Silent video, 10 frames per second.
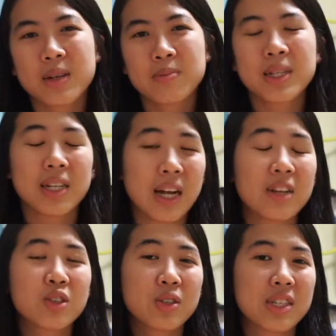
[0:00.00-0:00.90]
But the
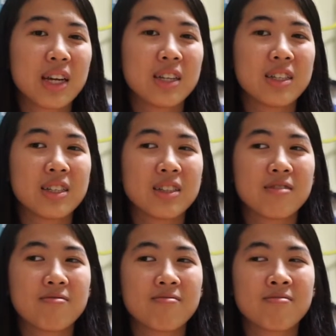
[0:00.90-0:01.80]
Nigel Zhen
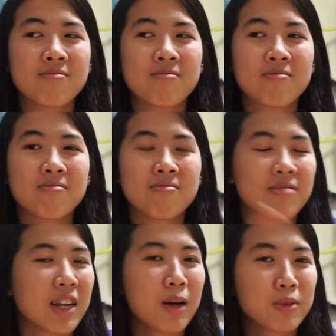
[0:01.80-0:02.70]

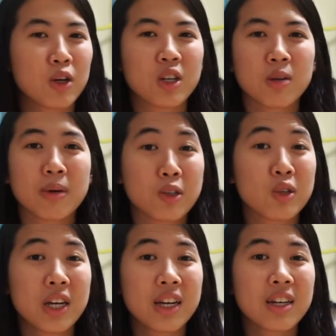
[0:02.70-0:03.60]
that I'm talking about
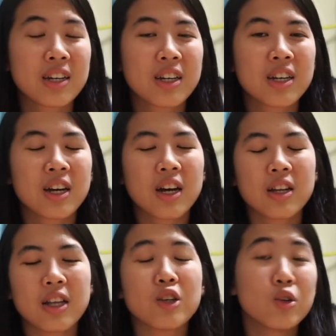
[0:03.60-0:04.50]
today that